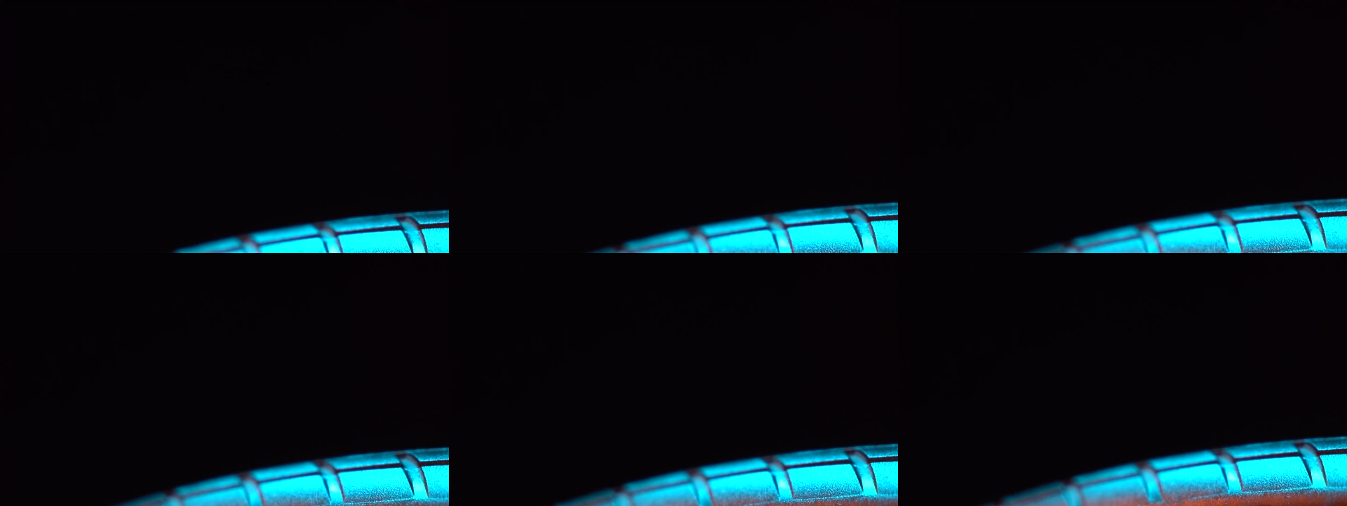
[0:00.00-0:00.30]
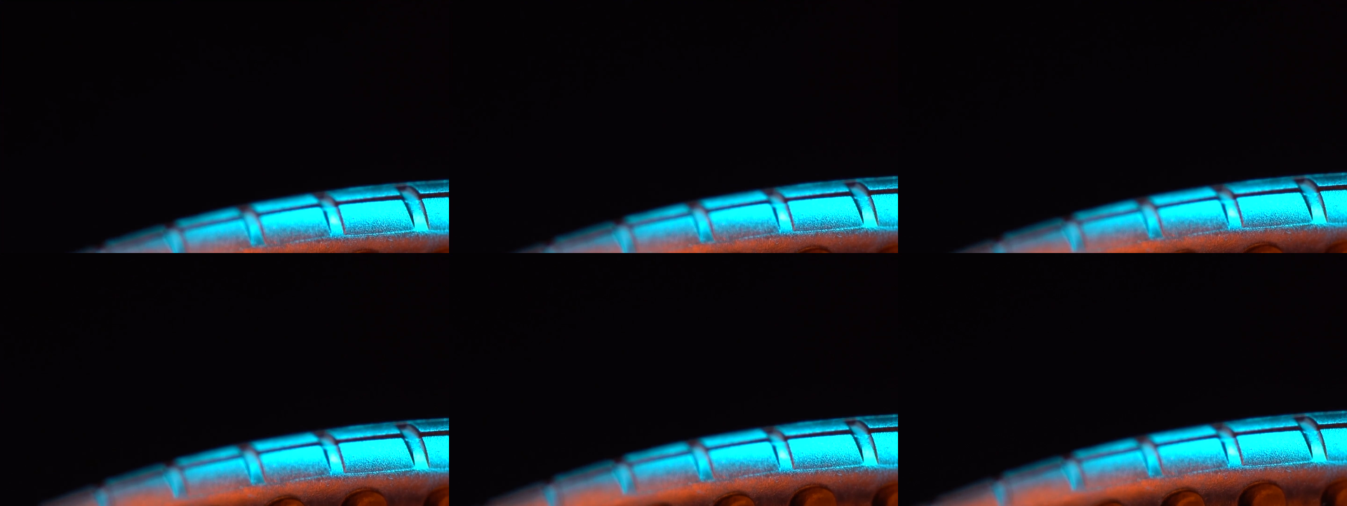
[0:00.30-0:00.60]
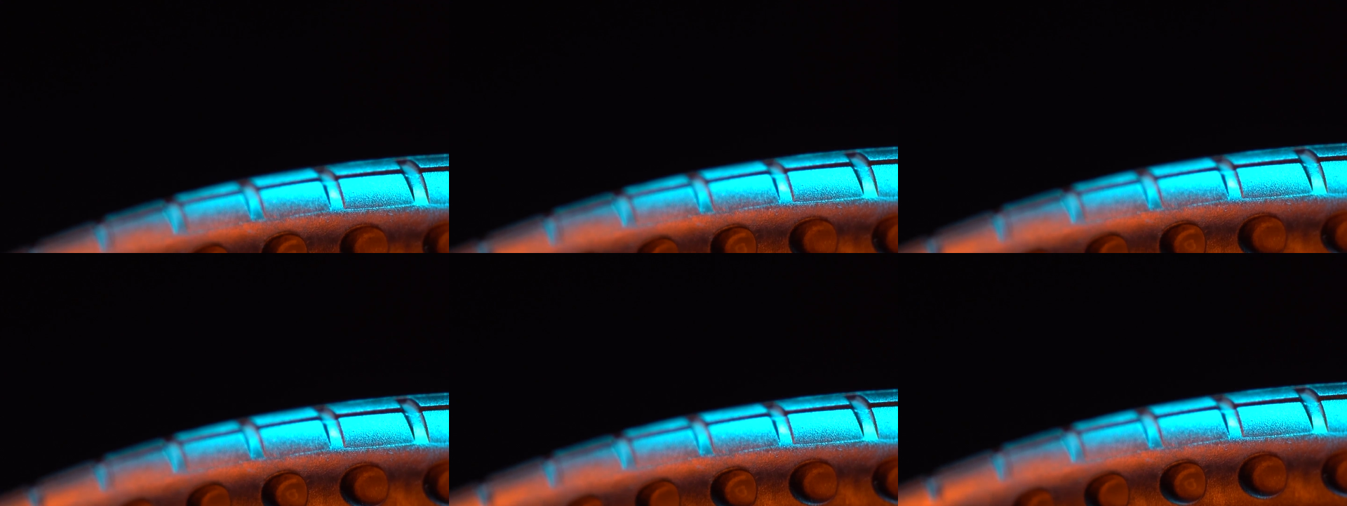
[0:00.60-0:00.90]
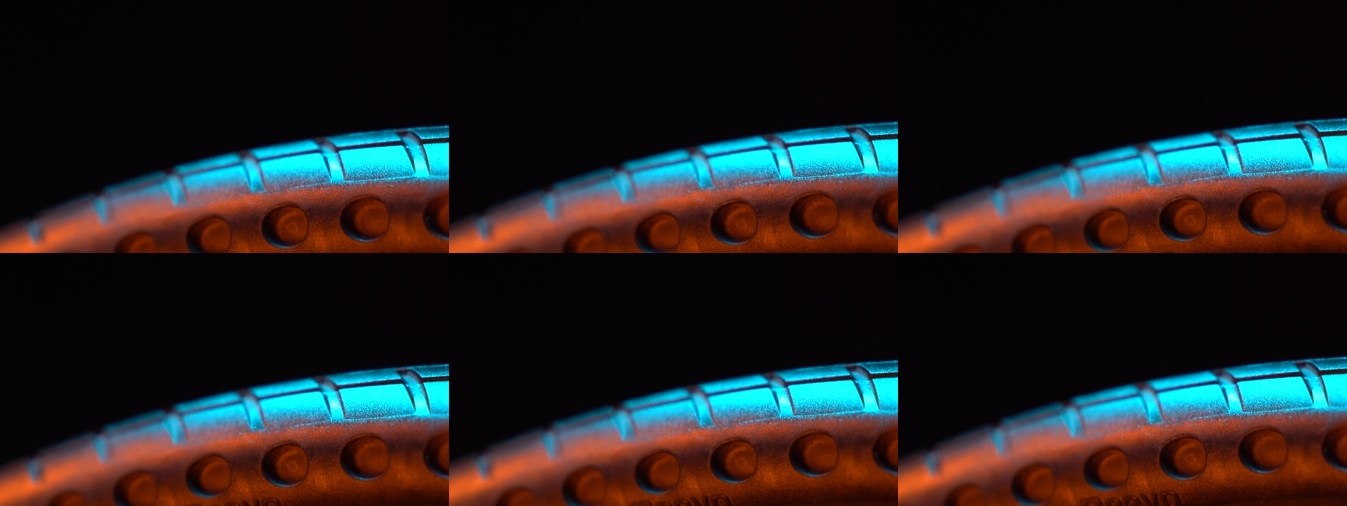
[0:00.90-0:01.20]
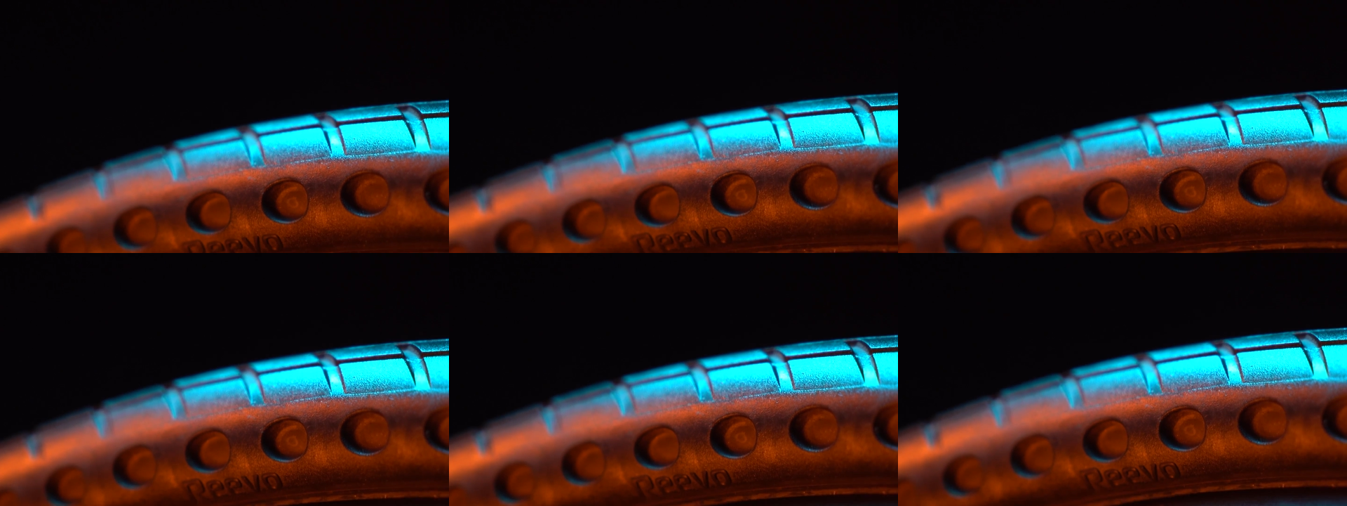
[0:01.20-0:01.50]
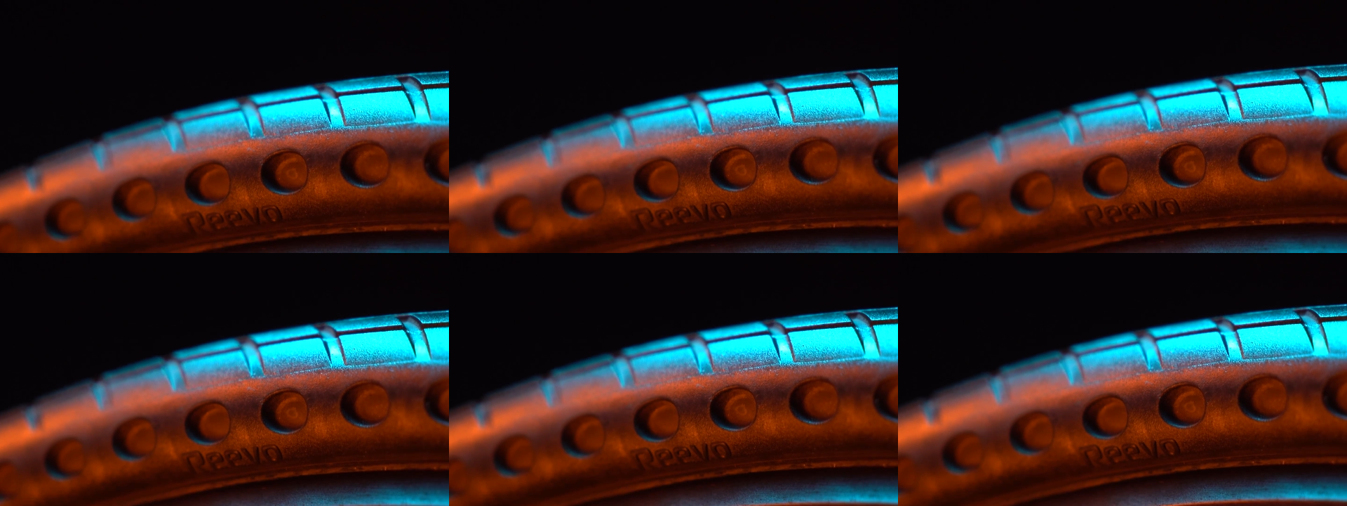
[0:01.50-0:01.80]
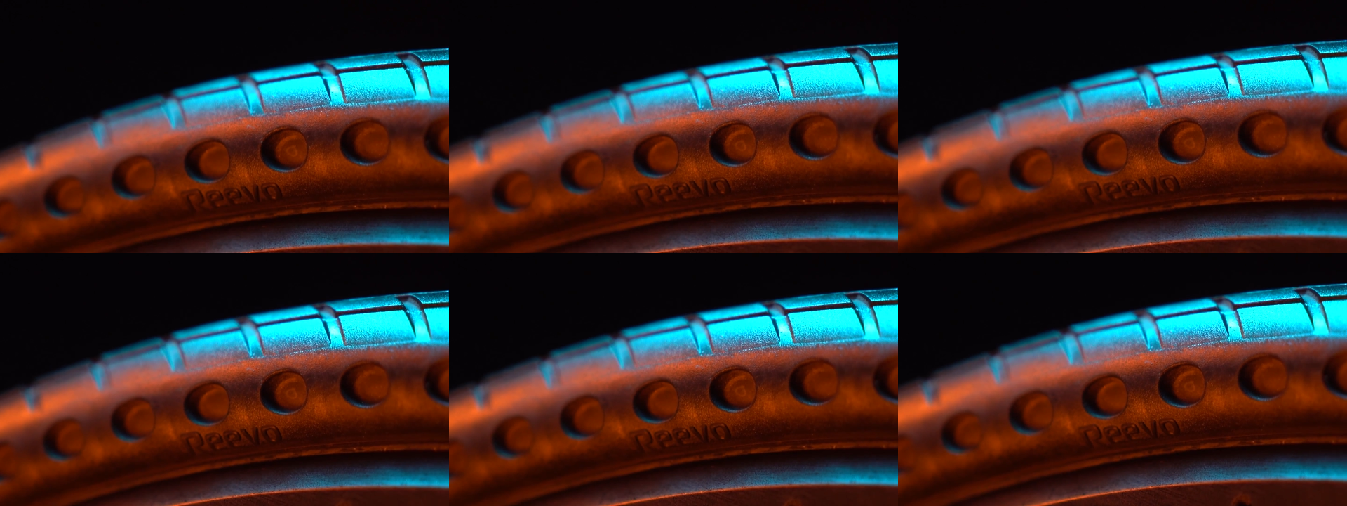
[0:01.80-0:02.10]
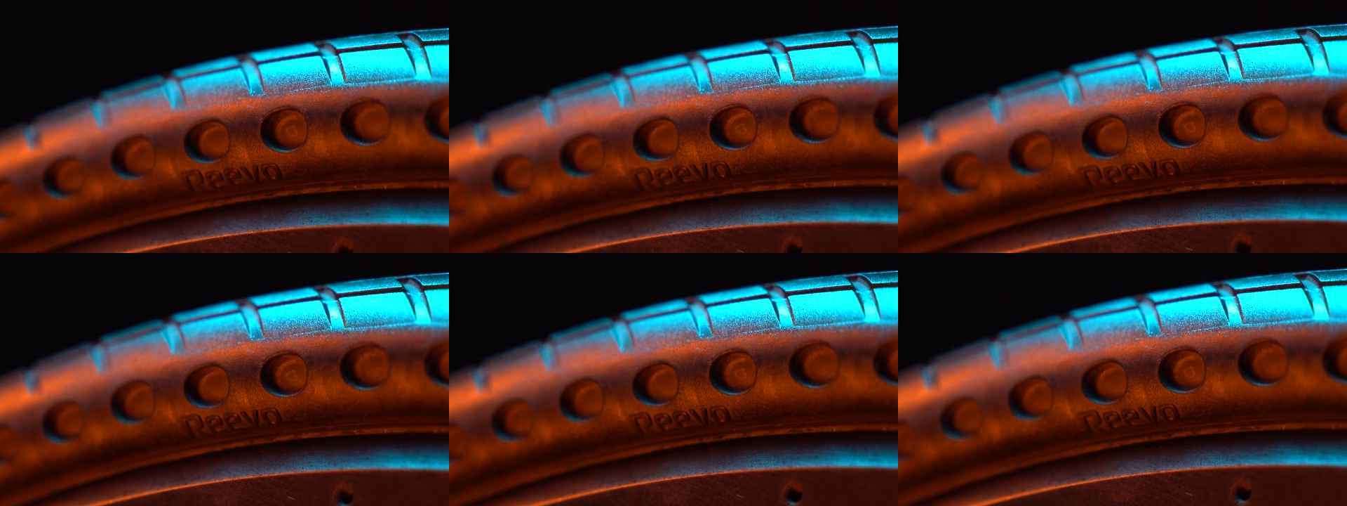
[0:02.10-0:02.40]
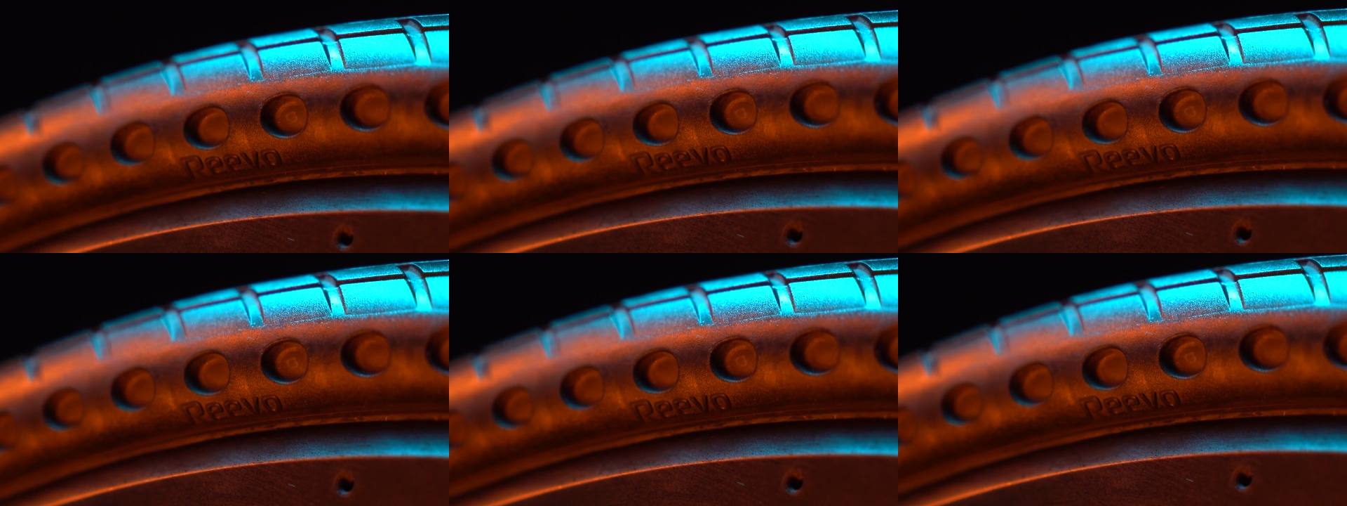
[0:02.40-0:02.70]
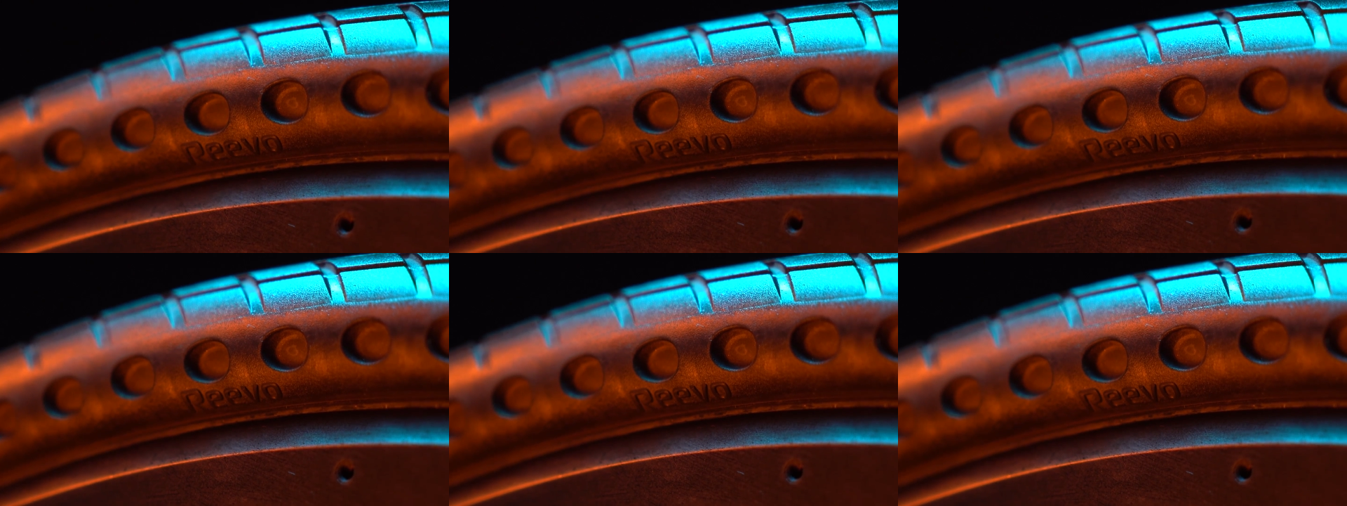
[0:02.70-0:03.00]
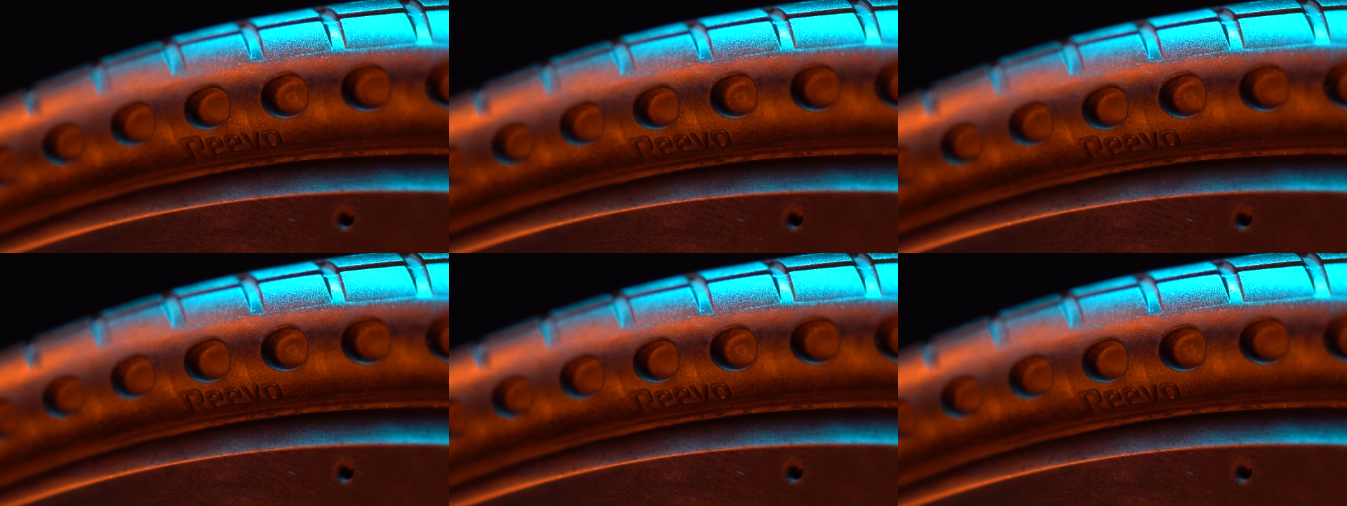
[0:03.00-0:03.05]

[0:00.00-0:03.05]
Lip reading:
Nobody's mouth can be seen.